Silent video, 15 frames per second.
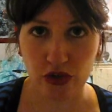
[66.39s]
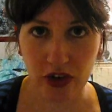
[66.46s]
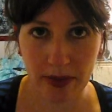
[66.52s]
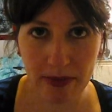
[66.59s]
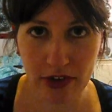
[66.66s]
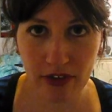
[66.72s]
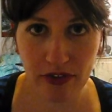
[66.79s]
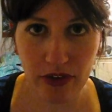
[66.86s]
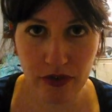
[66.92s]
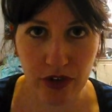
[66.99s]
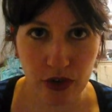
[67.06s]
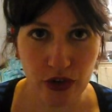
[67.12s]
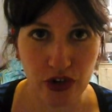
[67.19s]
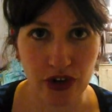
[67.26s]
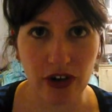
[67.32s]
dreams of the
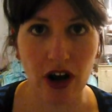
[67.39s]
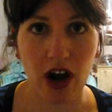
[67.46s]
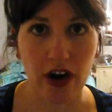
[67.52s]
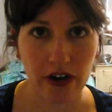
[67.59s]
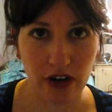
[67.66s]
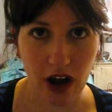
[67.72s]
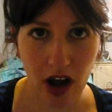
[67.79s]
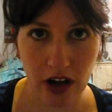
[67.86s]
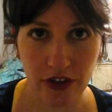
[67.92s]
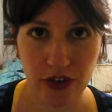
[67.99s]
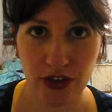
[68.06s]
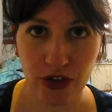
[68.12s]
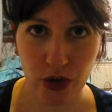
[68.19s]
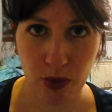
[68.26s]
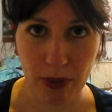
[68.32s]
future are not
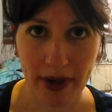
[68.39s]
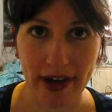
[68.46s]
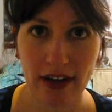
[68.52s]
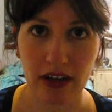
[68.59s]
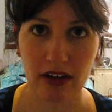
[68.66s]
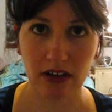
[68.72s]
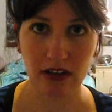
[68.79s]
stupid.